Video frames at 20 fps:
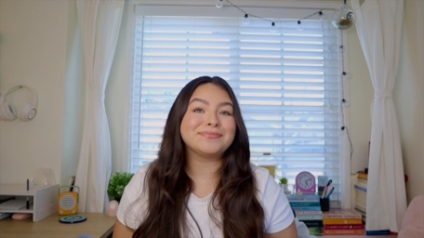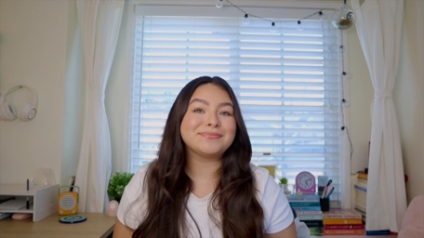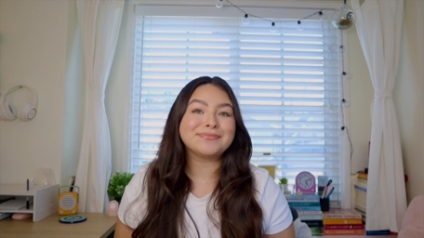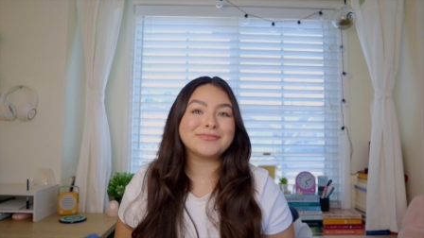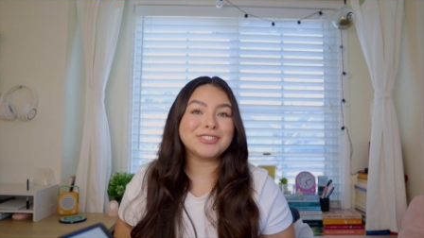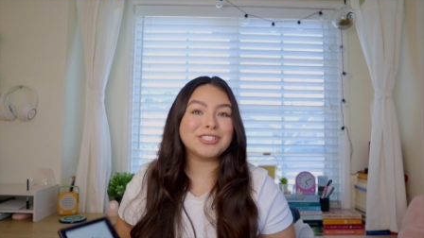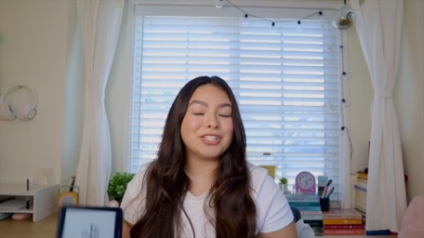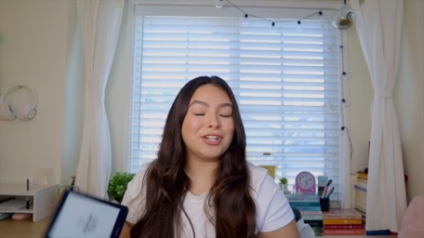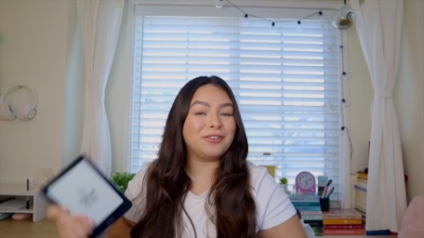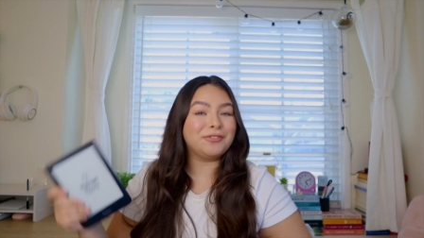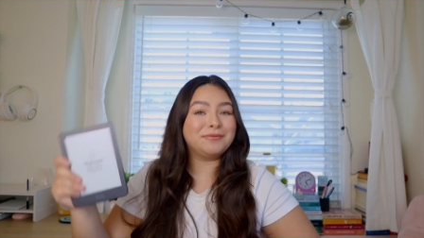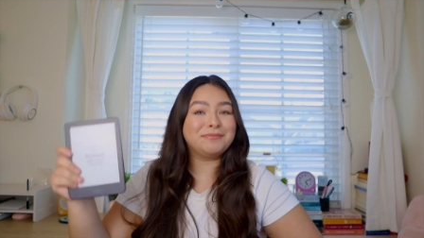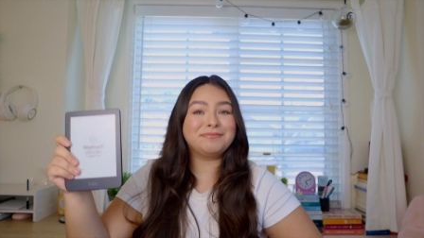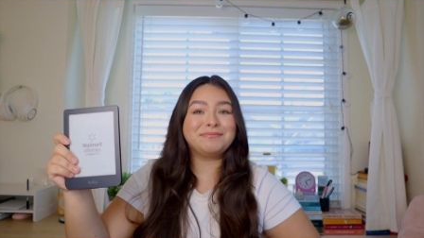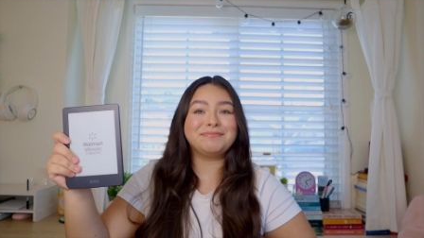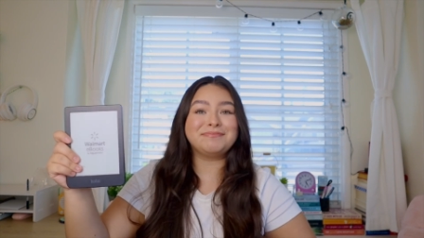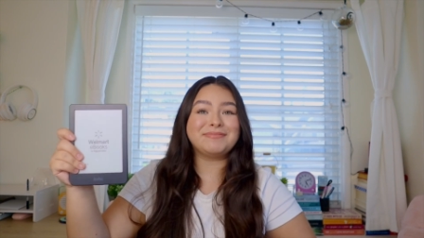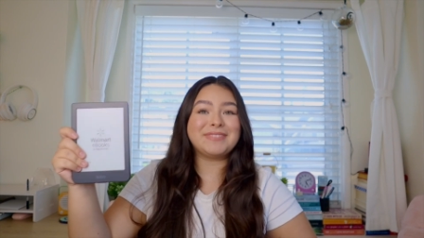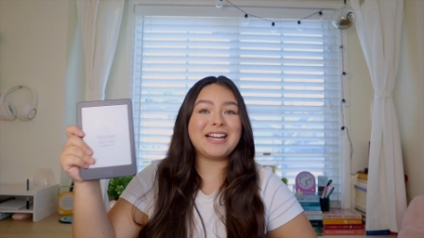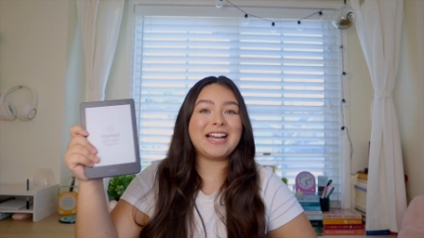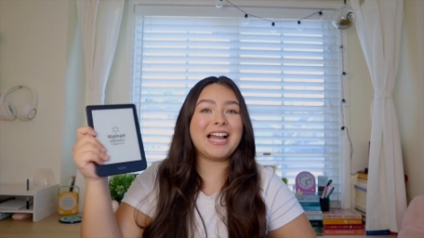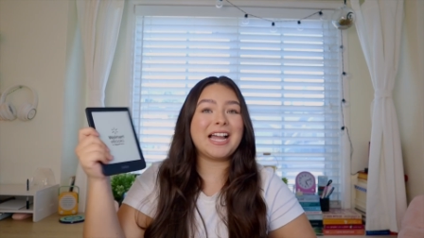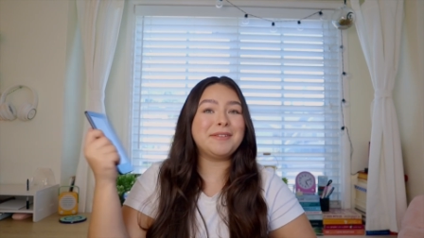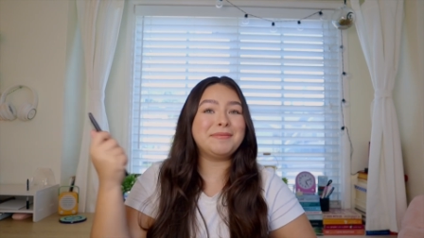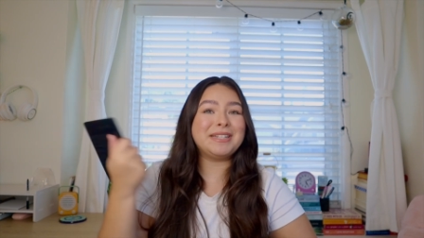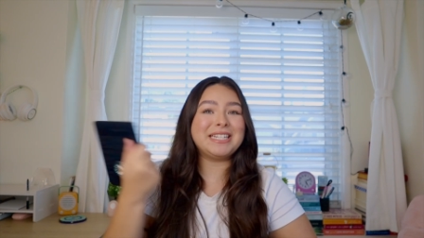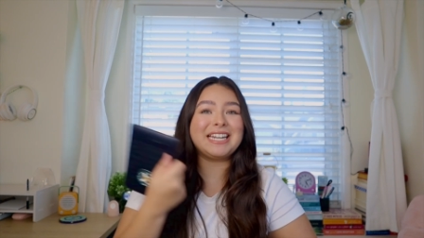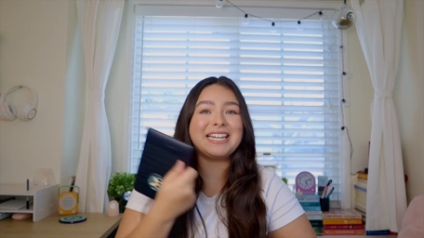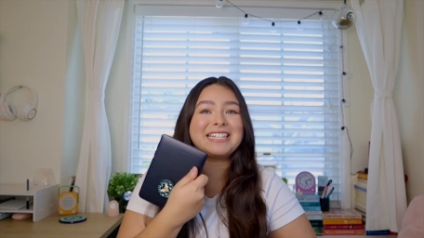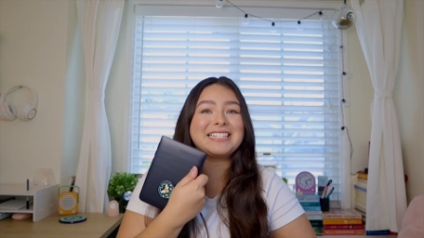So, I
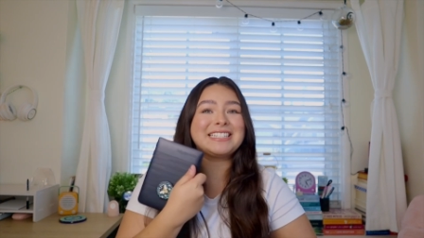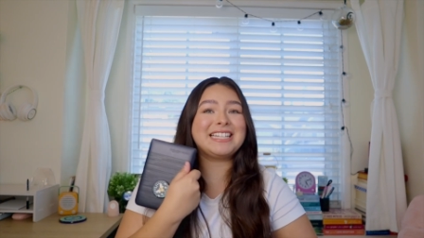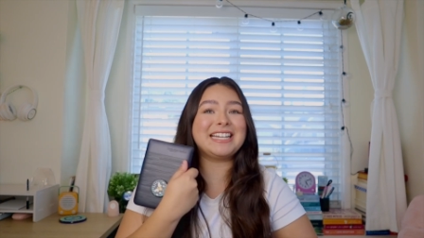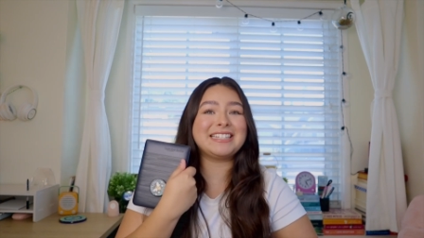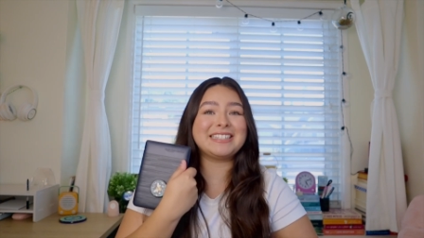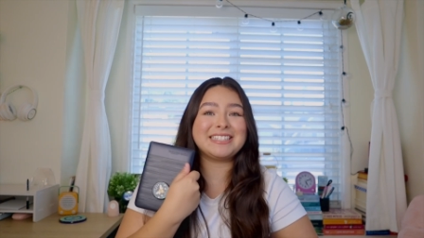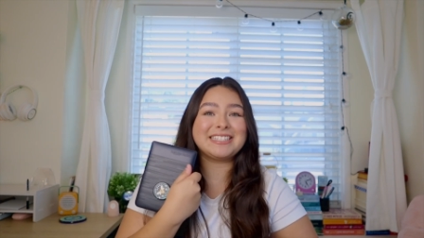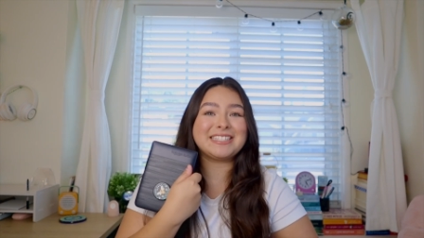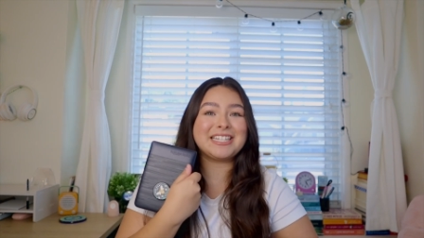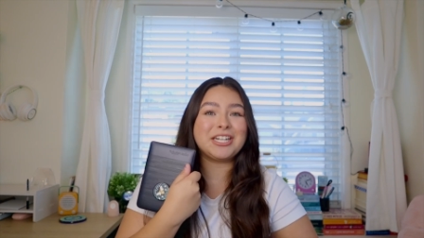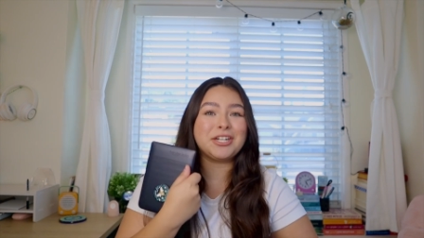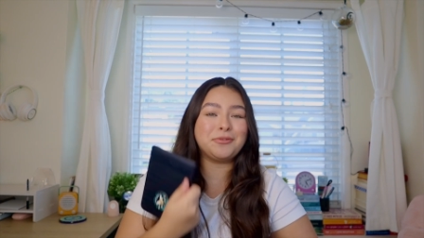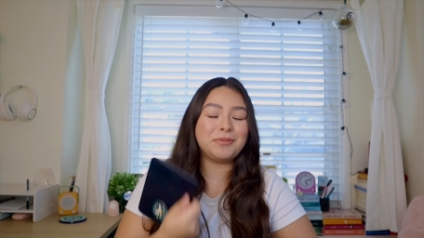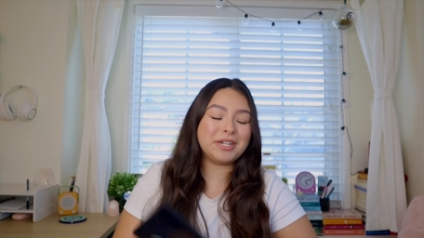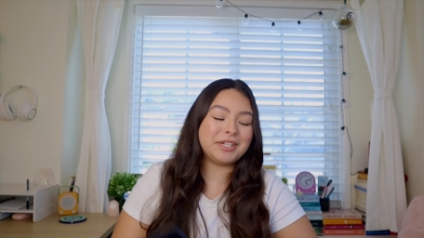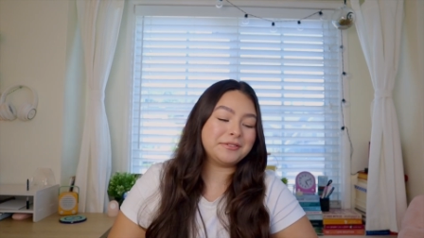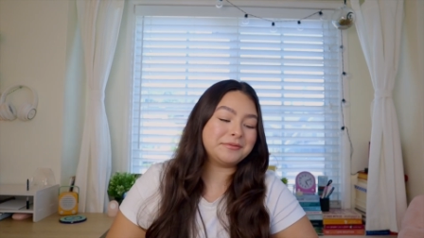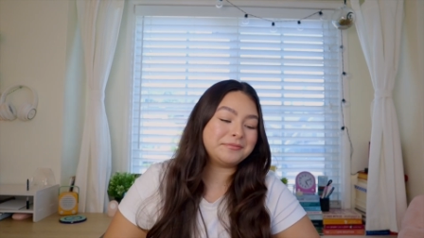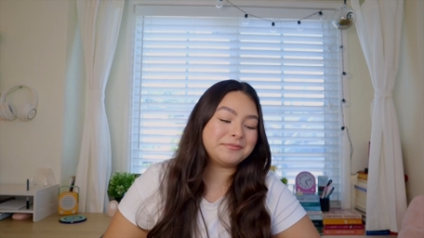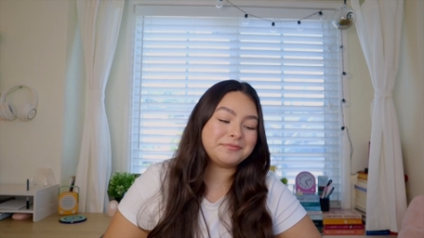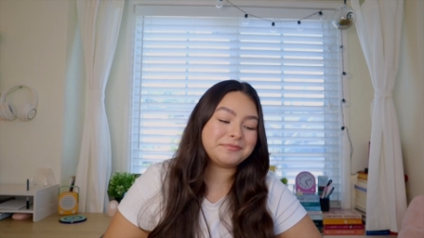mean, I could take this anywhere.